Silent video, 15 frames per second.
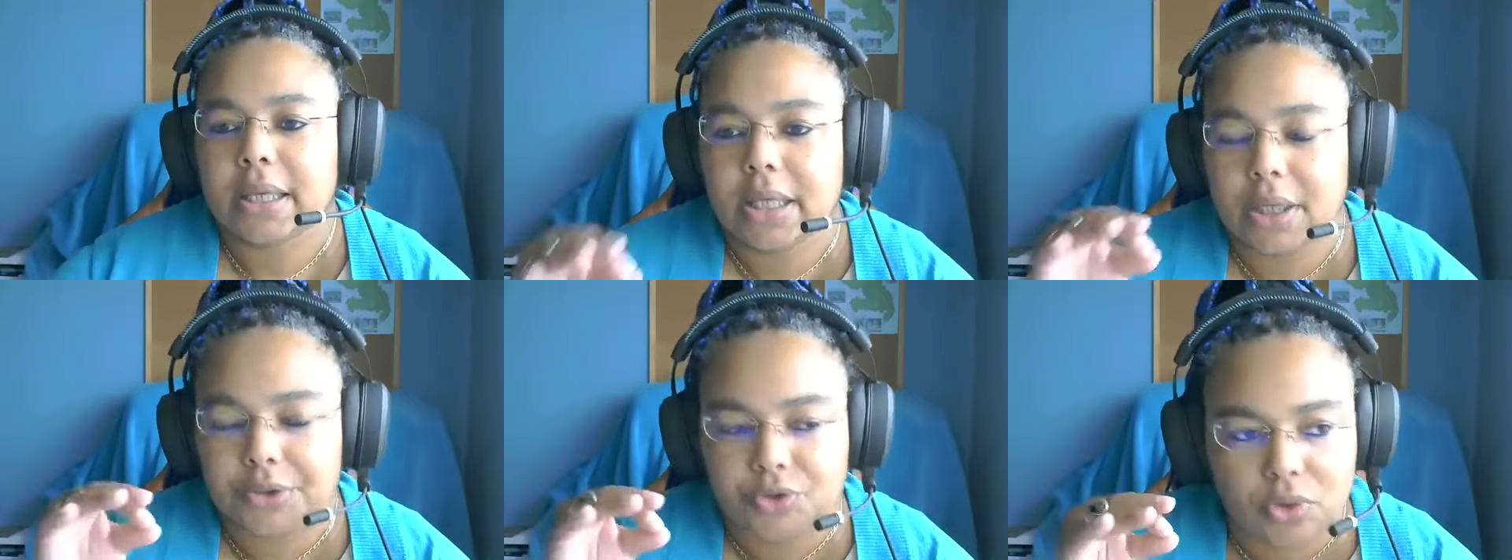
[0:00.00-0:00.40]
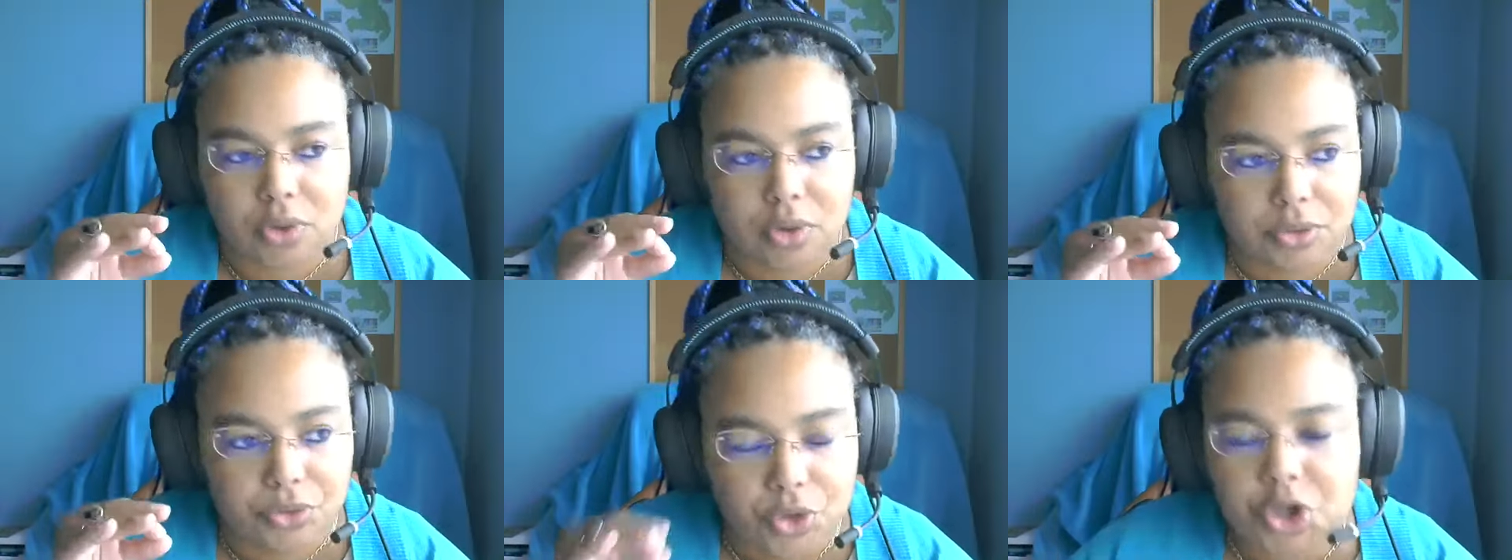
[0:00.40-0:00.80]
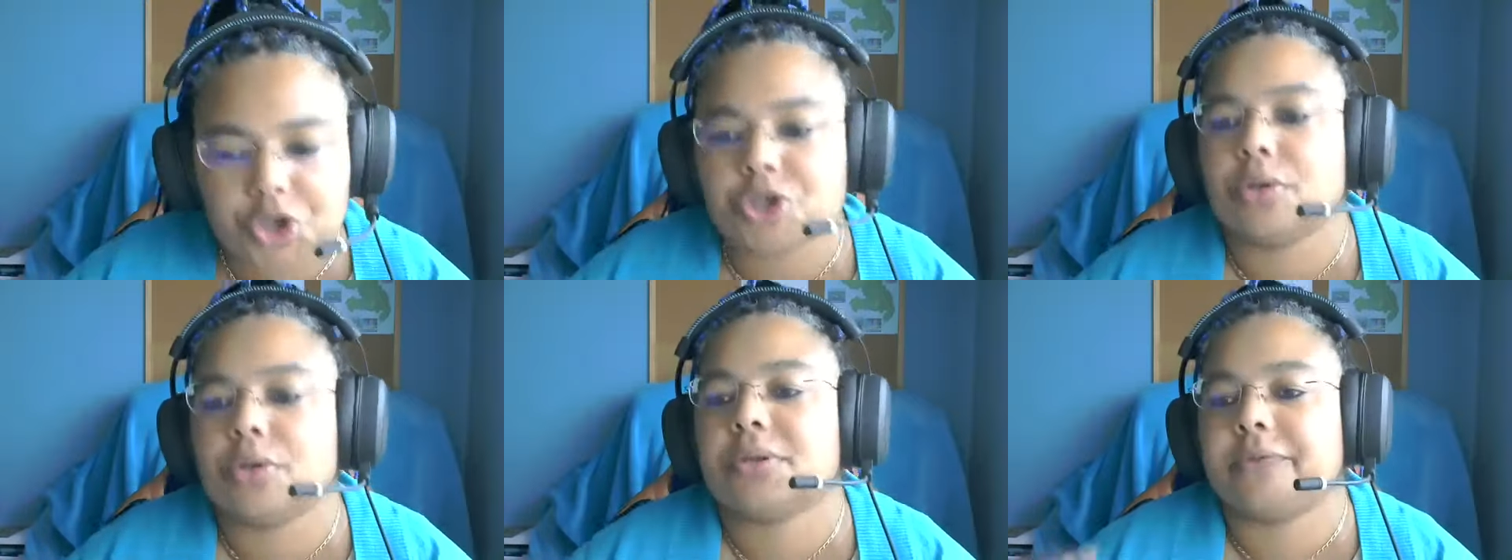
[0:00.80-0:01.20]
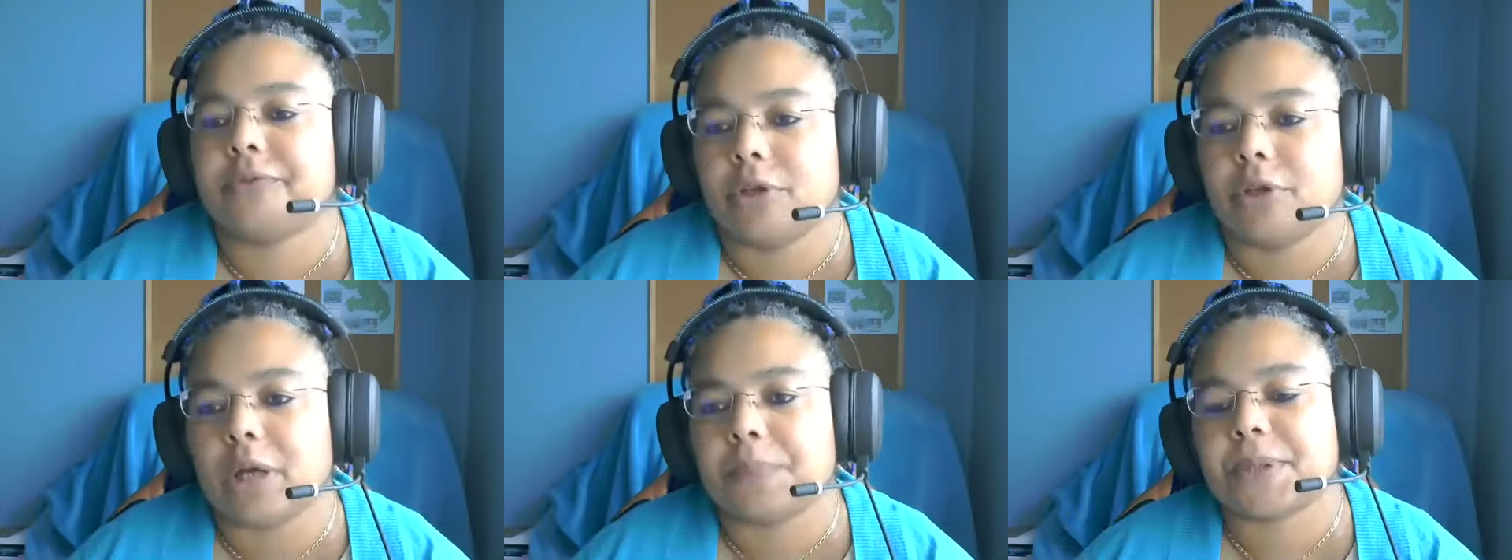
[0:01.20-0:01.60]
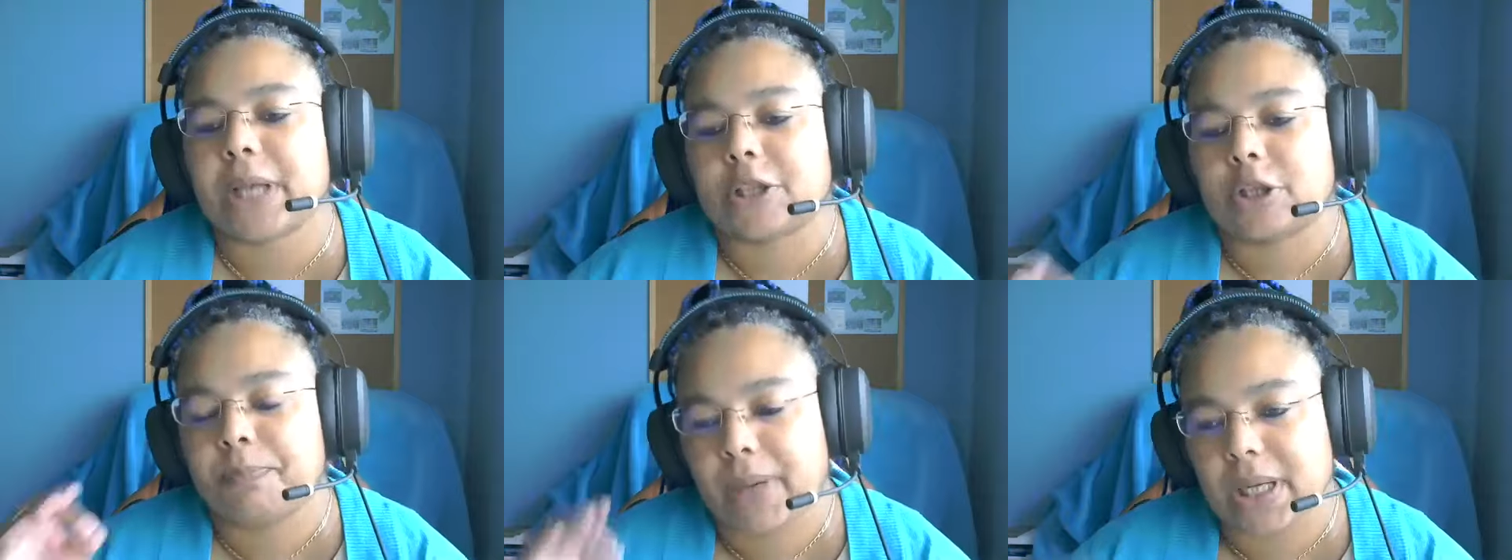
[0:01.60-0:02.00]
The notion developed
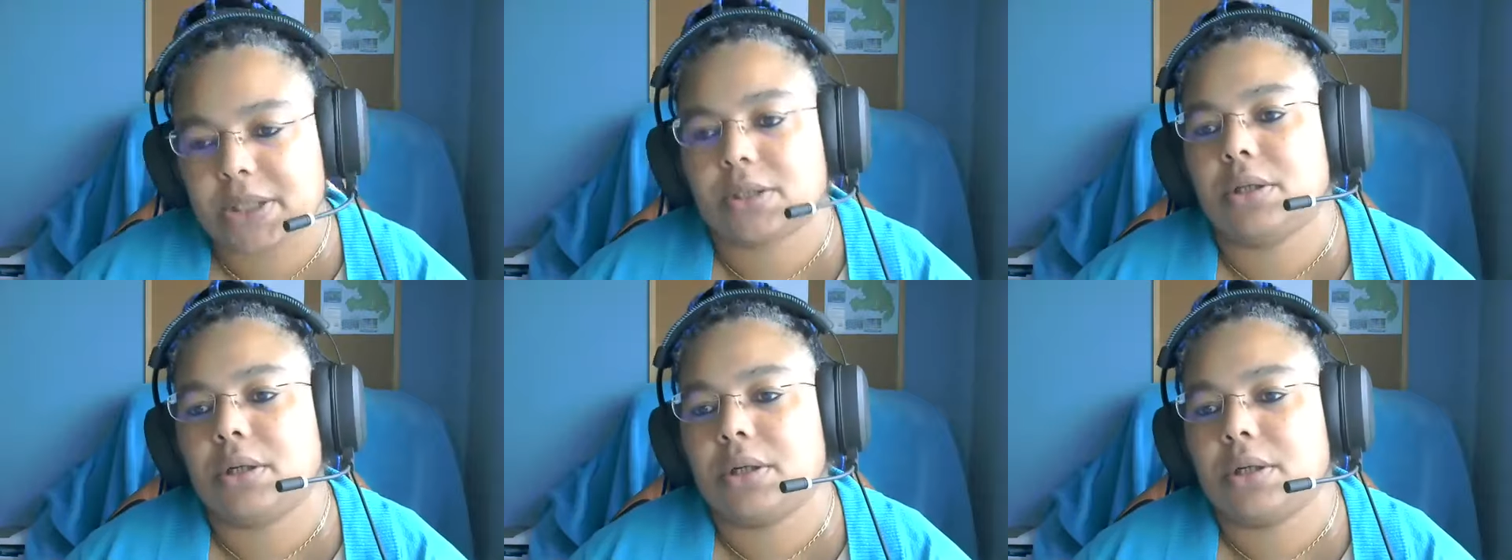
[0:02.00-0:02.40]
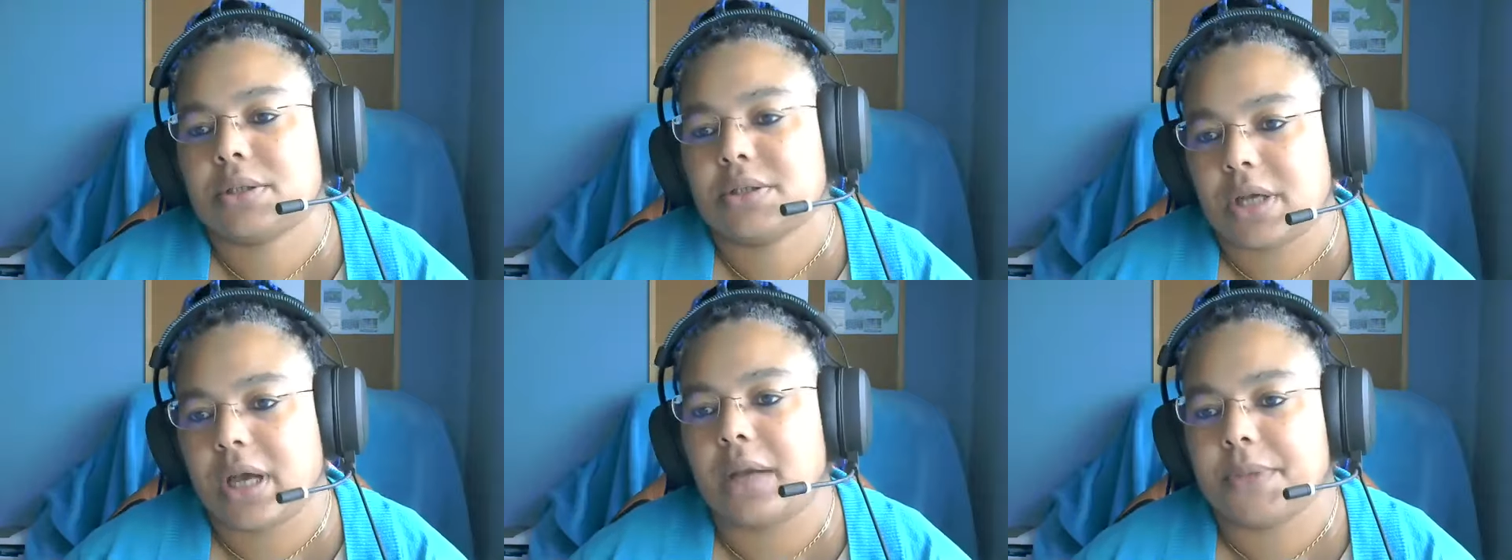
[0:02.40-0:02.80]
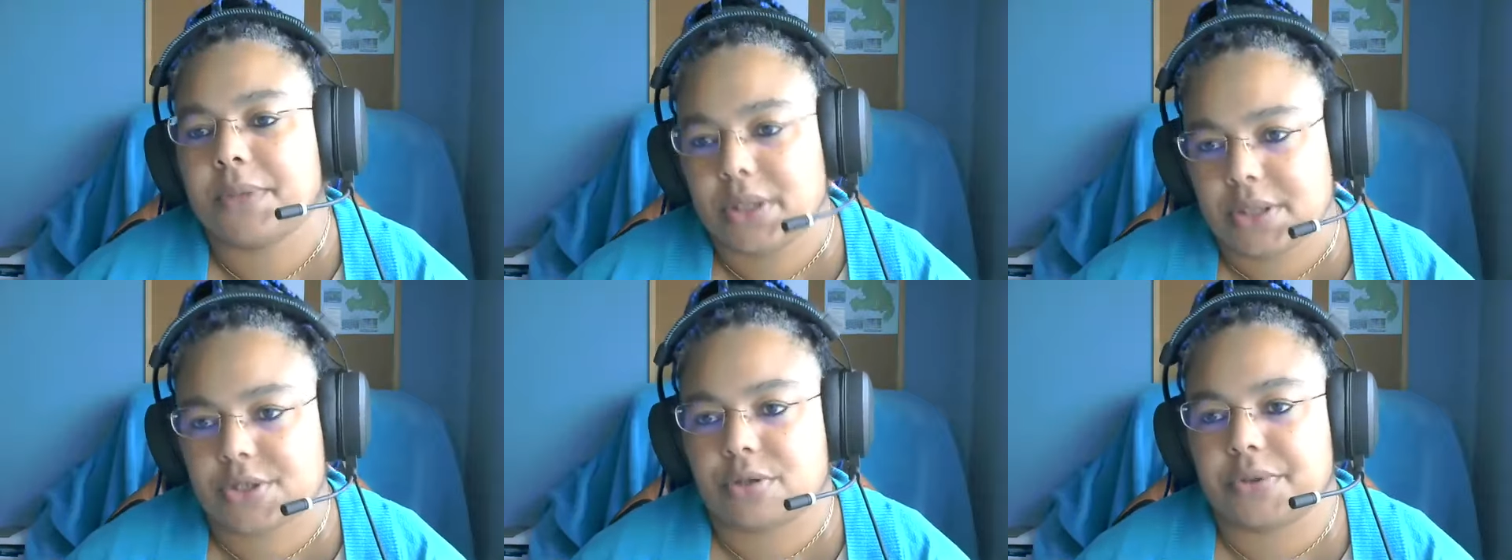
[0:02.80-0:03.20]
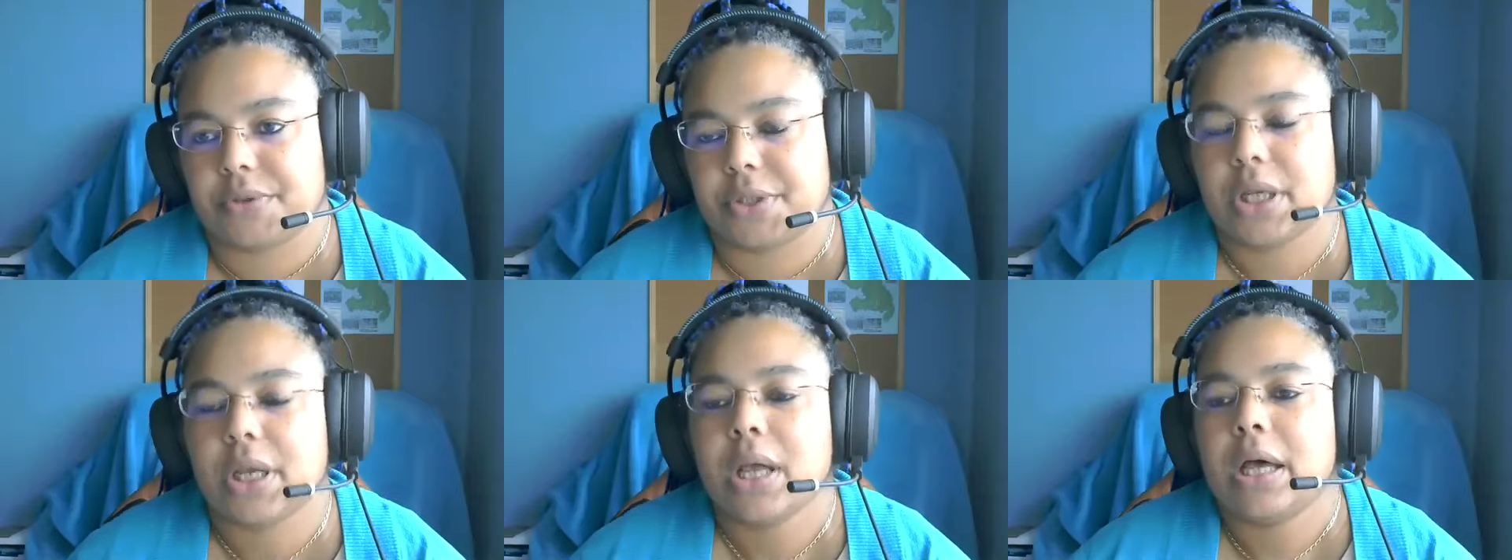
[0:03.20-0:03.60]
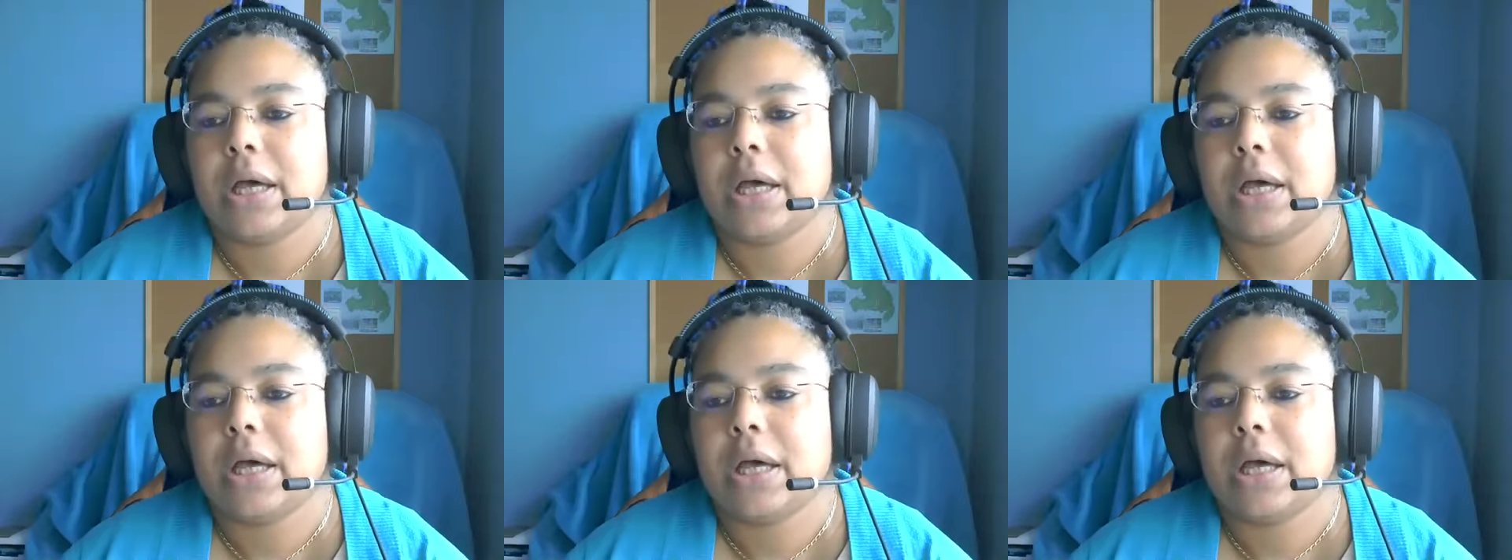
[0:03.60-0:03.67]
at a particular time in history